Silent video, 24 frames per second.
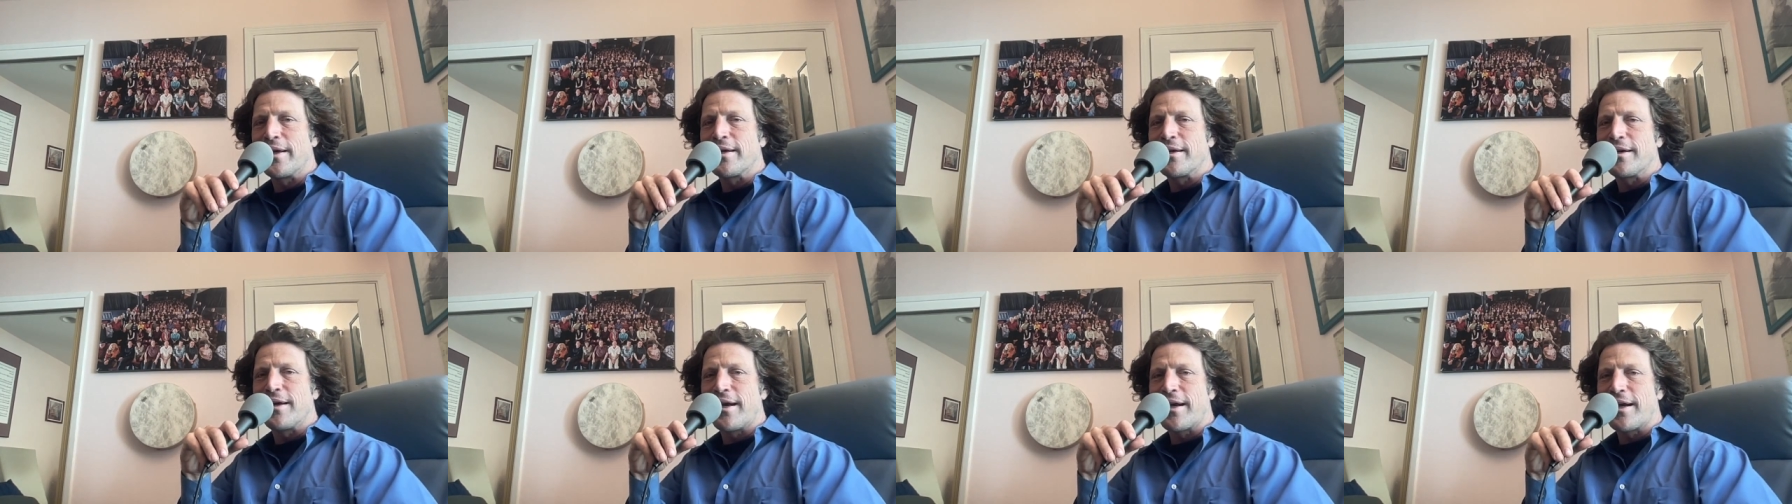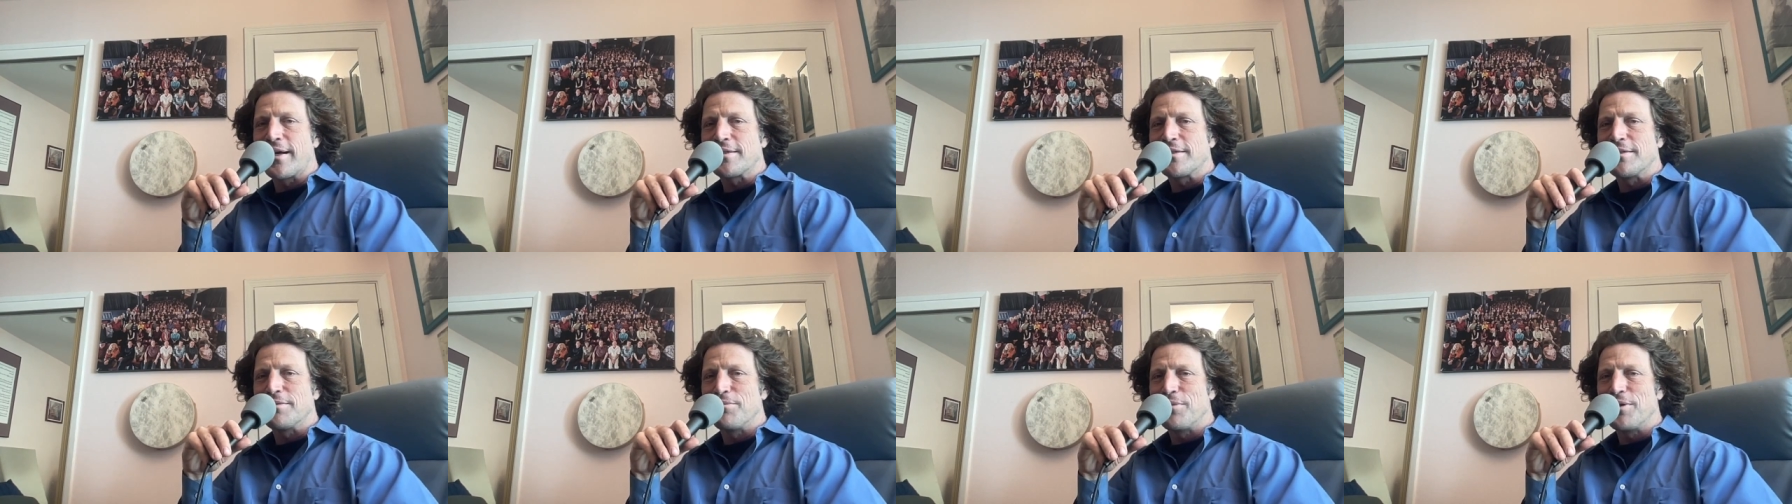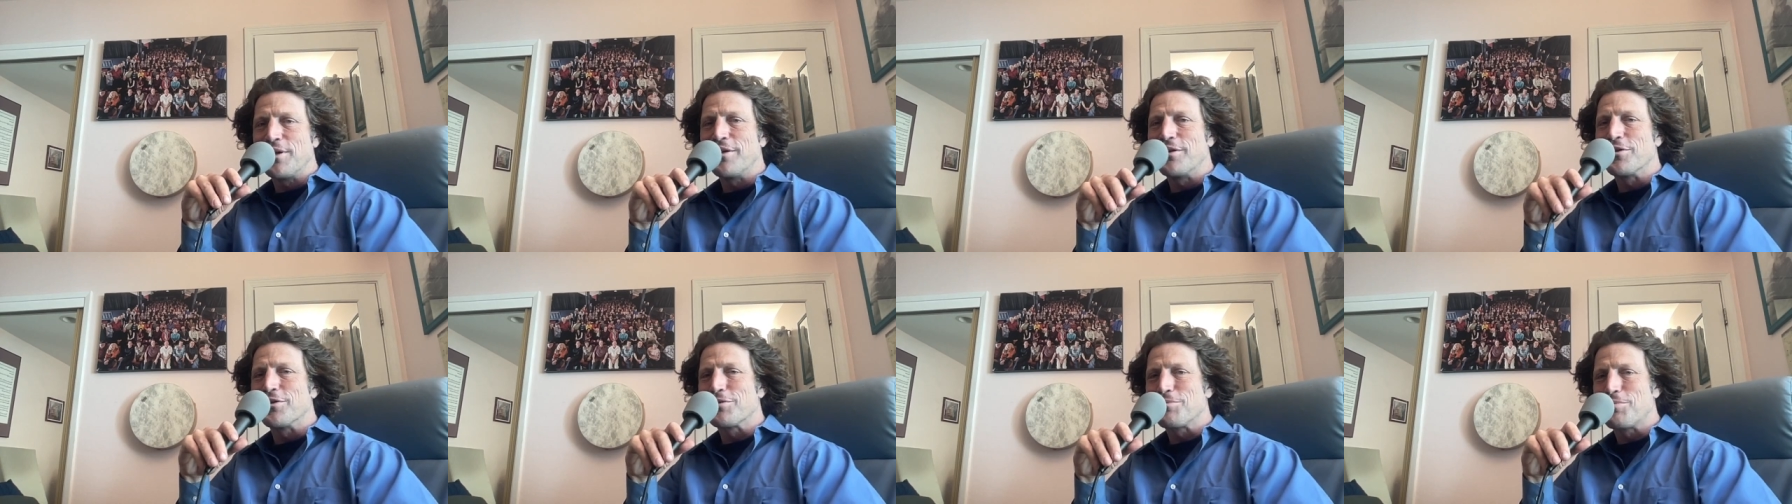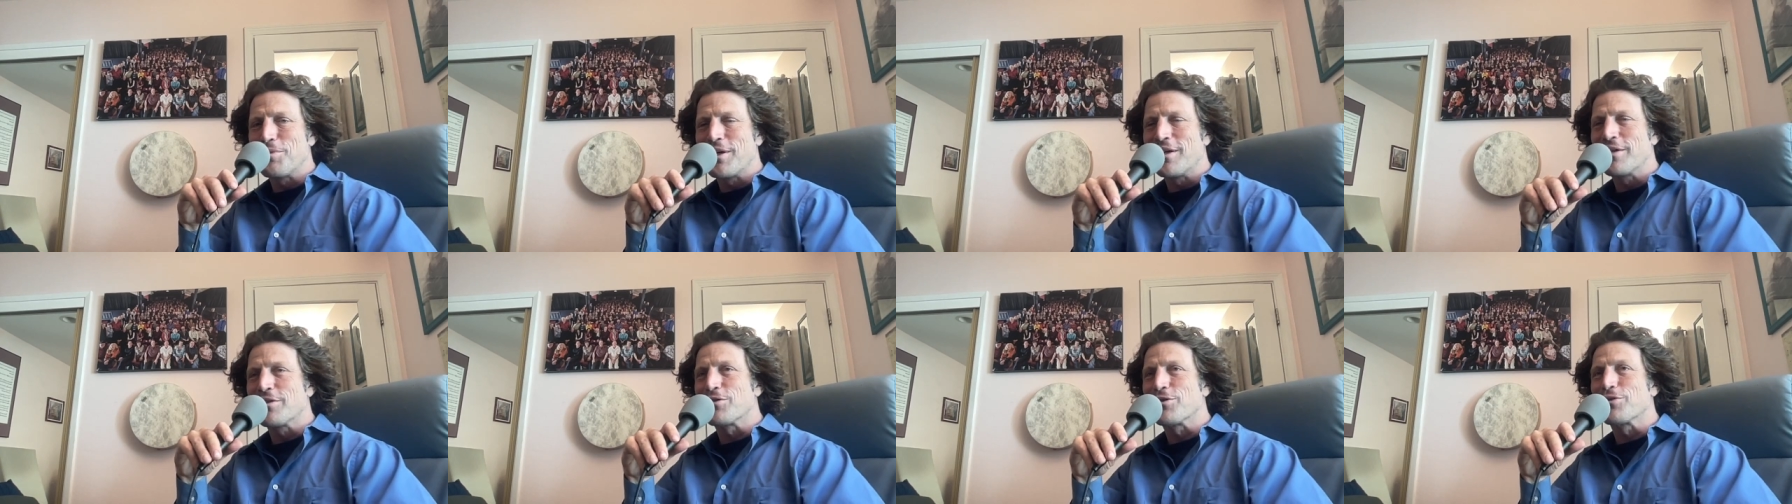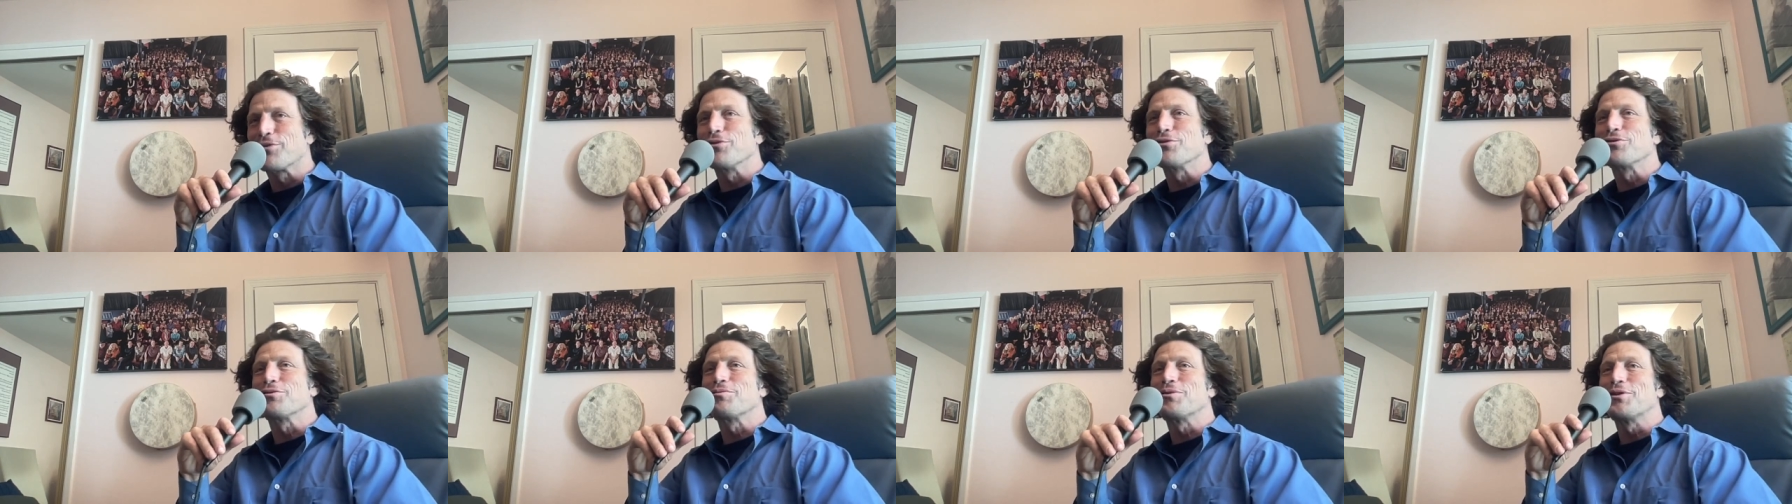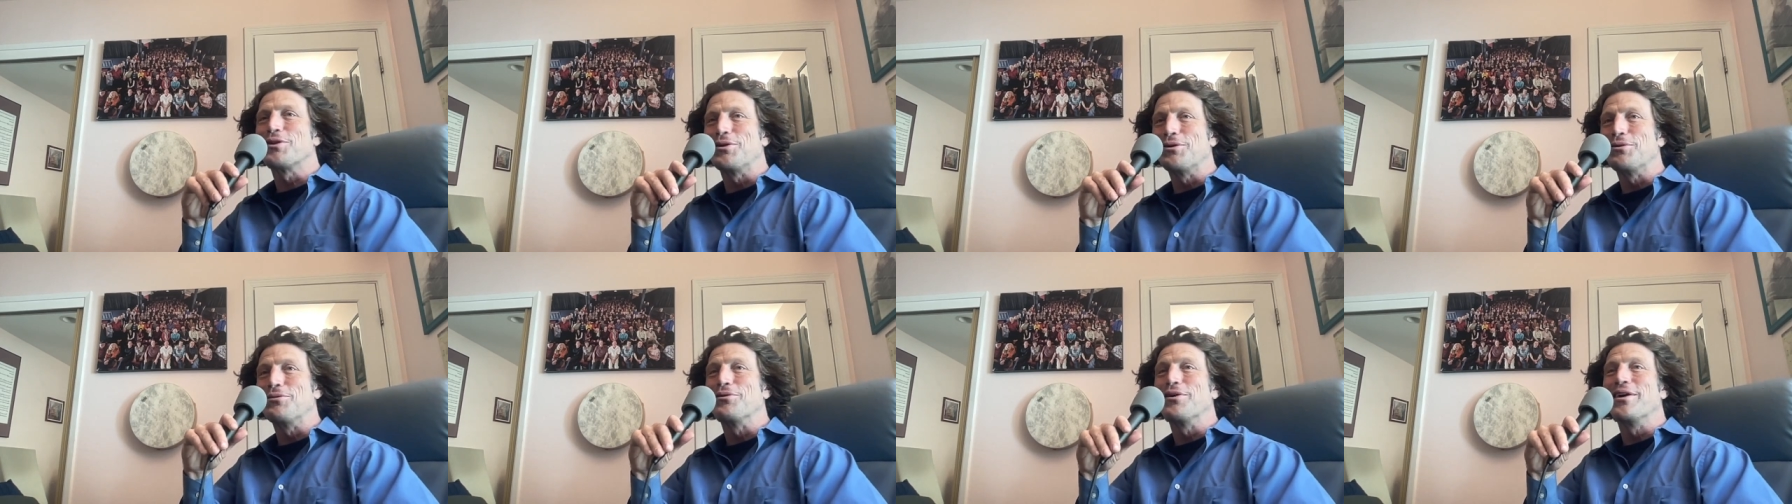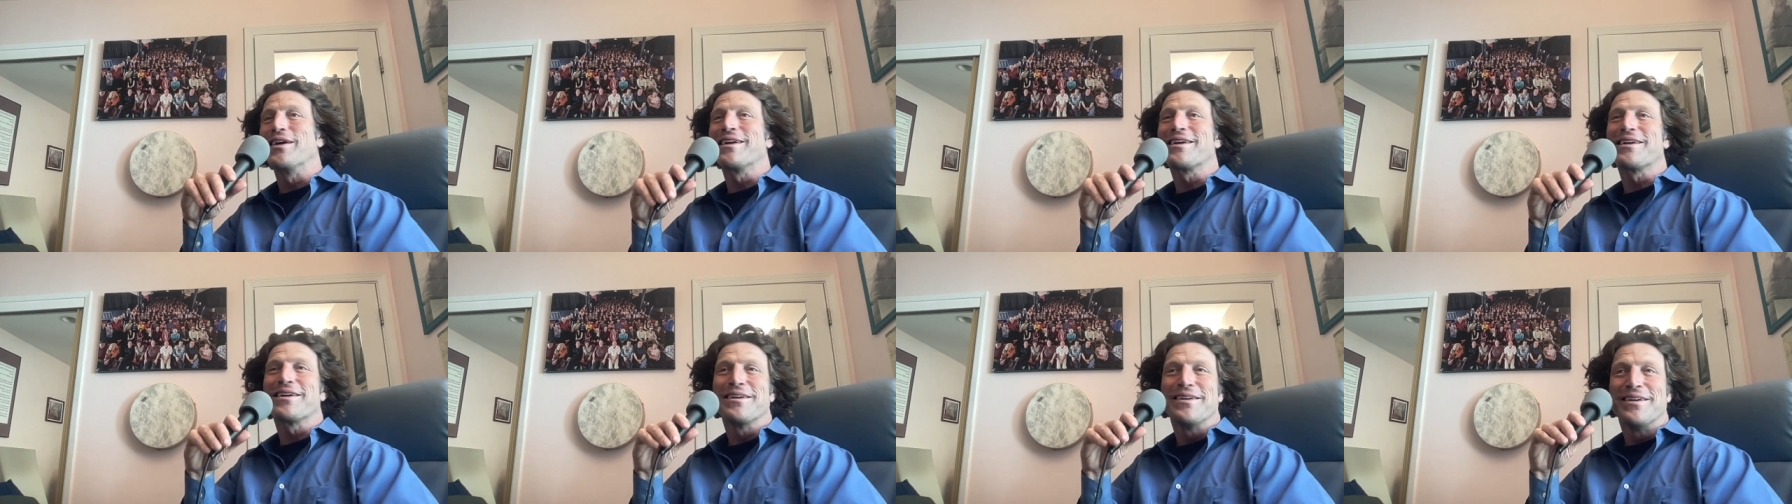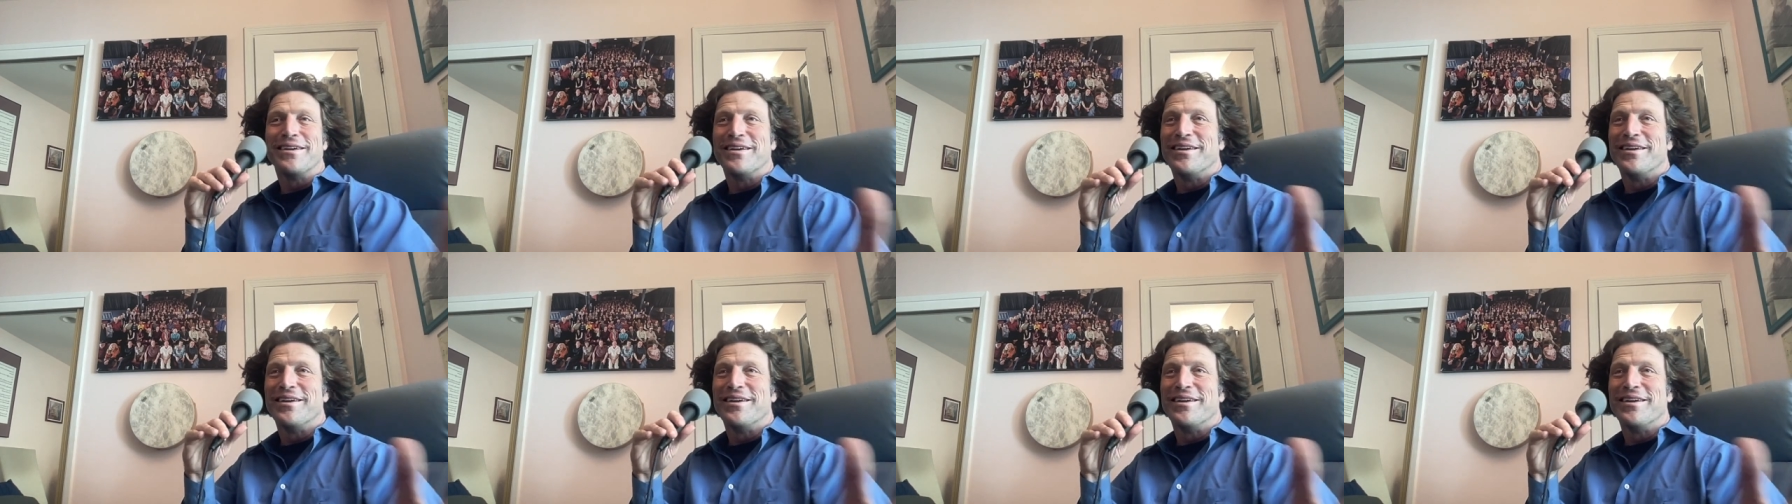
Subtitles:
got to be in your speaking circles, but you like